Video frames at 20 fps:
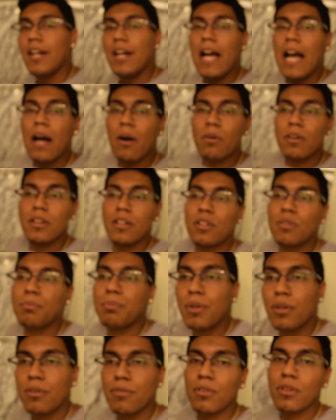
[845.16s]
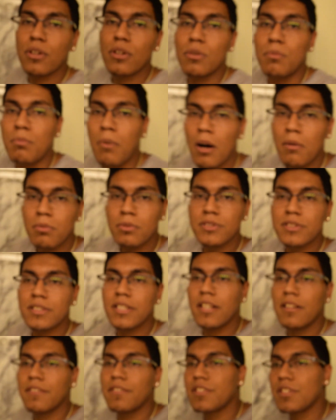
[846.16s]
our little beautiful little marble
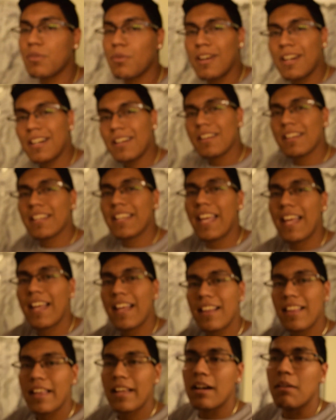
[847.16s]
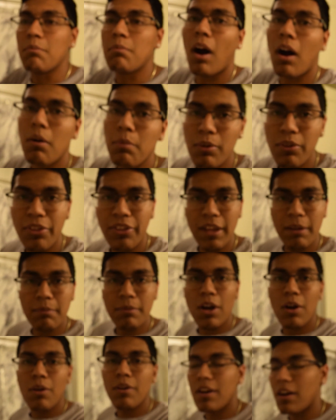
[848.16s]
stuff. She wanted to get like a marble theme
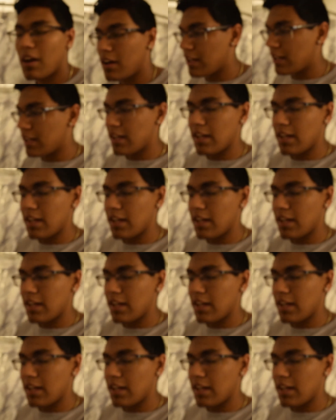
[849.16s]
going on in